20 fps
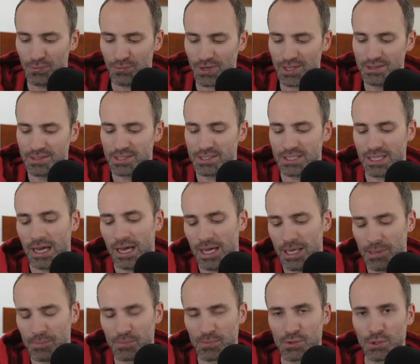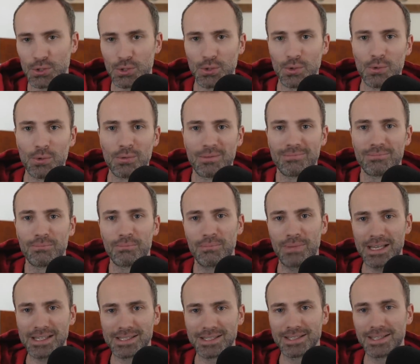do you find the time to do
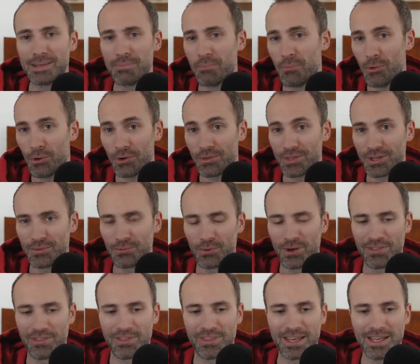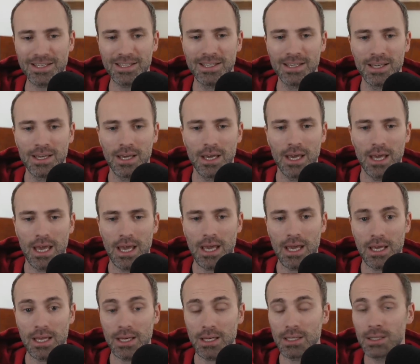basically more than one thing?
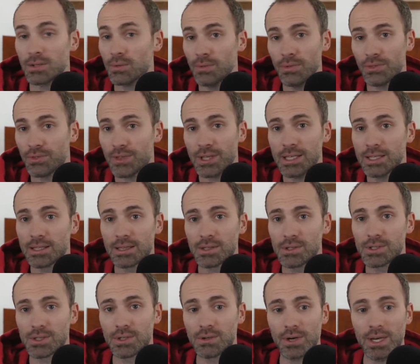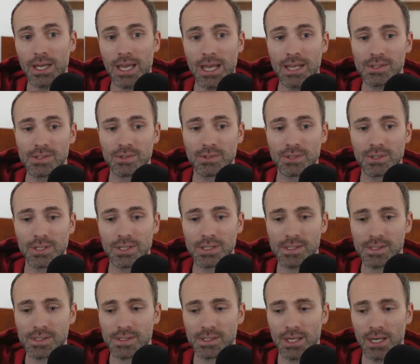And, and I don't think there's a great answer to
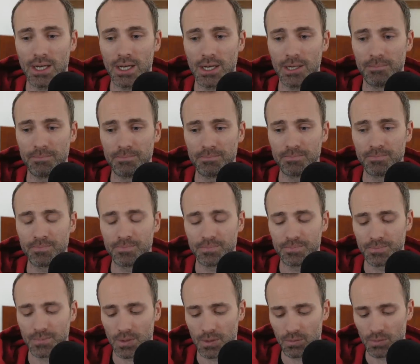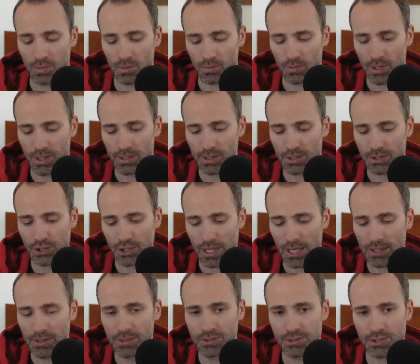this. Um, one of the
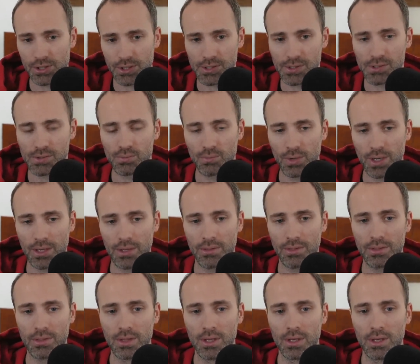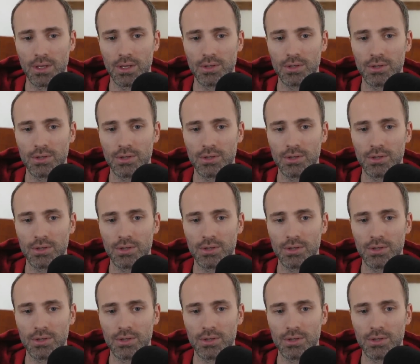challenges with